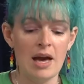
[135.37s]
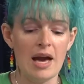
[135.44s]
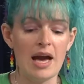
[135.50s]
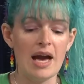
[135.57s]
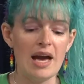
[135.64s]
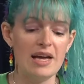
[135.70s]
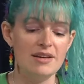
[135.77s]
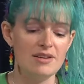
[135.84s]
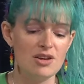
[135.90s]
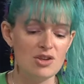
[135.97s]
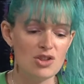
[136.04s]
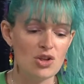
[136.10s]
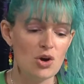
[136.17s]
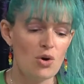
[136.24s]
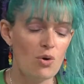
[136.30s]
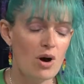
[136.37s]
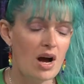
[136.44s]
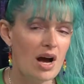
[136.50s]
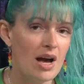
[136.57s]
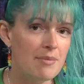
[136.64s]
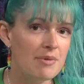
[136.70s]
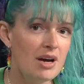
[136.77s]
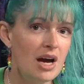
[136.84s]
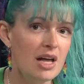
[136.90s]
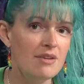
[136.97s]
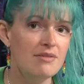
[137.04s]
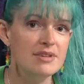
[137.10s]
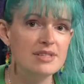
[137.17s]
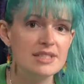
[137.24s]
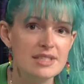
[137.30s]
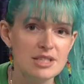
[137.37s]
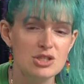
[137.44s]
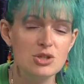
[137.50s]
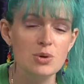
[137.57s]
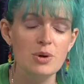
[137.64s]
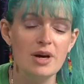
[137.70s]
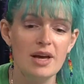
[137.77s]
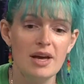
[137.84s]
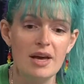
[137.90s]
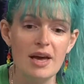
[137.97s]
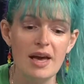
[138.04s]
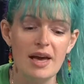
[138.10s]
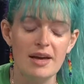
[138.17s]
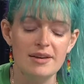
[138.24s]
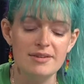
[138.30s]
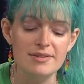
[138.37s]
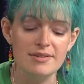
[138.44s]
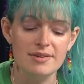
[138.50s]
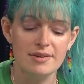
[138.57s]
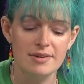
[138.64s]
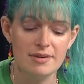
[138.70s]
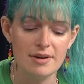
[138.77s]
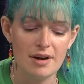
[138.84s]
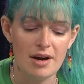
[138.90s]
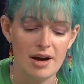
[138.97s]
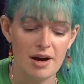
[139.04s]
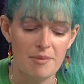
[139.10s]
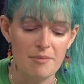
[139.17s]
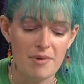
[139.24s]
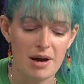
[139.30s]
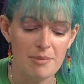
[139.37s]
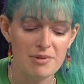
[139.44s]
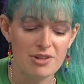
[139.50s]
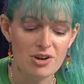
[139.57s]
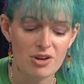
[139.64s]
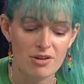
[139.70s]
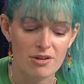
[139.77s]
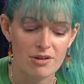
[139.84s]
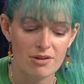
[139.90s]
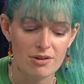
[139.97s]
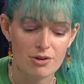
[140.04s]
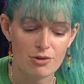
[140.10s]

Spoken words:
And so I'm kind of addicted to it, and I'm a little